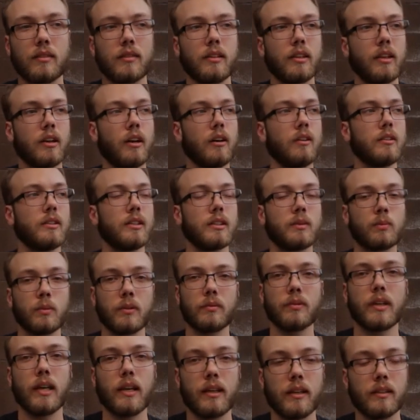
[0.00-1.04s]
you know, does
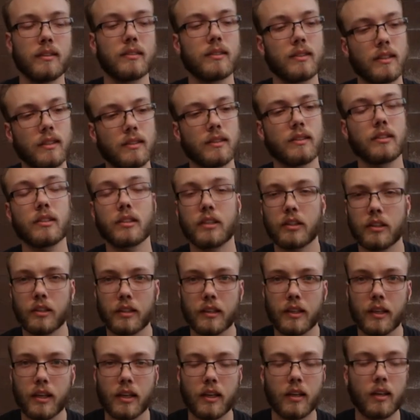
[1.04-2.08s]
provide a sense of
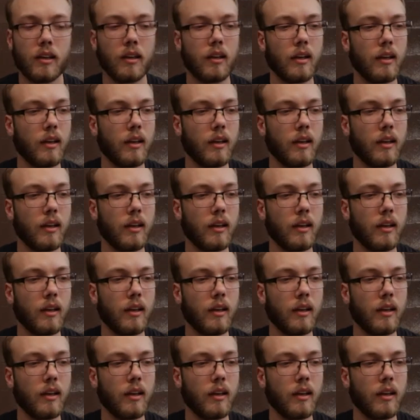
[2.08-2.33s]
security.